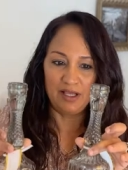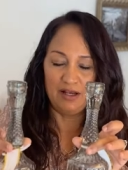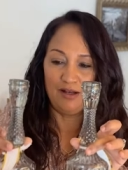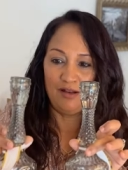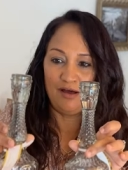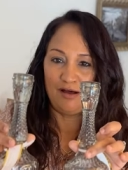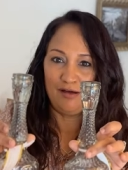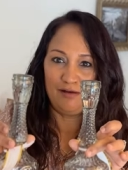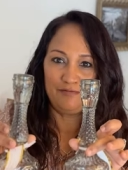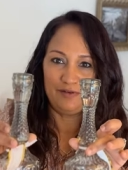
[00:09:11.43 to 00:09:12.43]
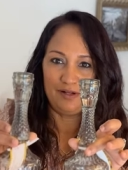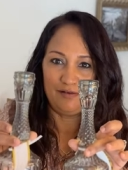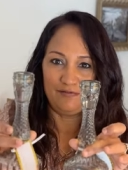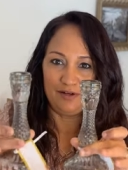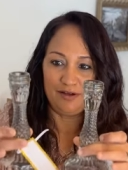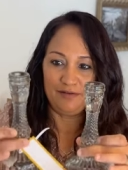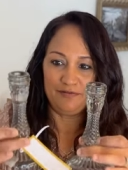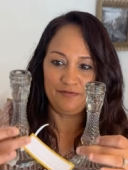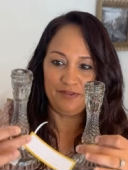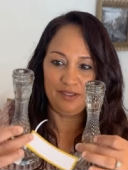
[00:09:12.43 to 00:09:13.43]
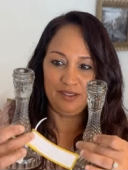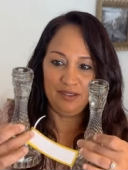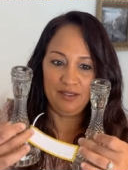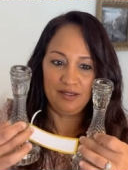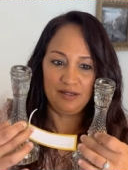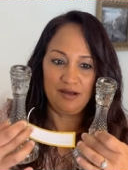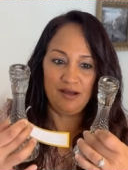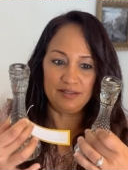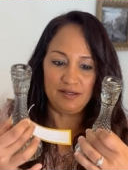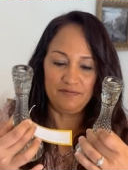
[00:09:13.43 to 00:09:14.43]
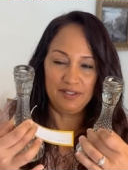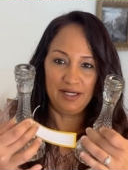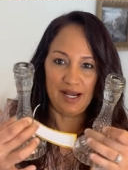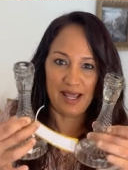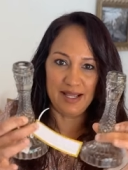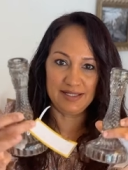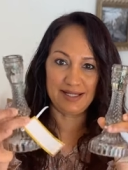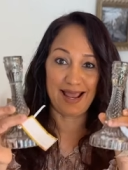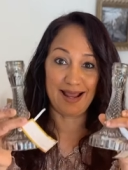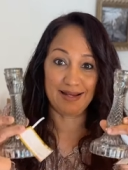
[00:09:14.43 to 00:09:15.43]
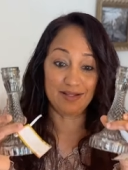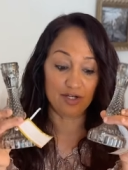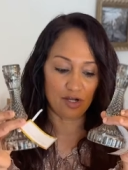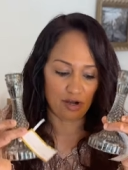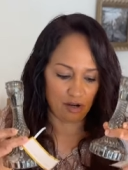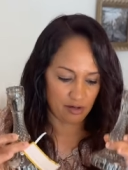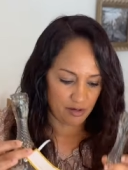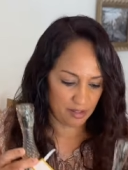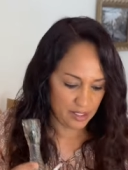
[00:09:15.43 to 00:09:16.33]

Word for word: Love the cut of the glass and the color.